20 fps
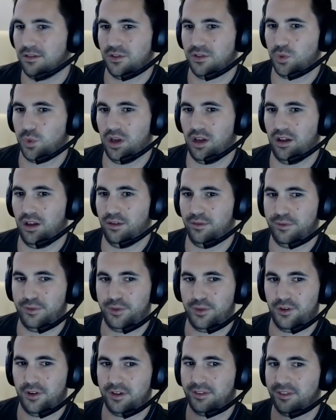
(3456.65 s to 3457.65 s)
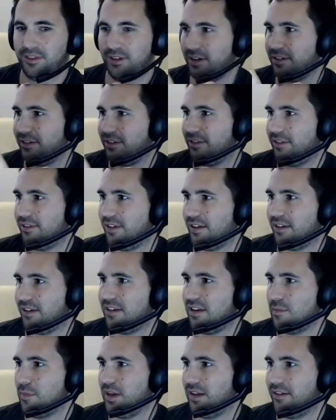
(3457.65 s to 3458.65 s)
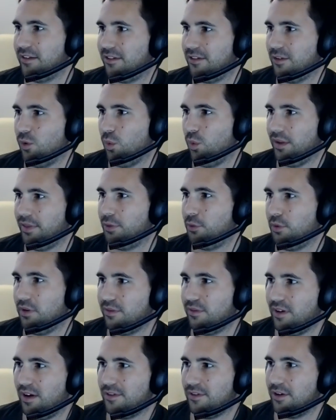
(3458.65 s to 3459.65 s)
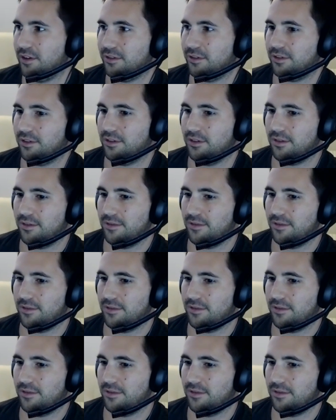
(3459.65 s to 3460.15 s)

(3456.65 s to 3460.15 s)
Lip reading: 12, 36, 60 months? So 1, 3, 5 years.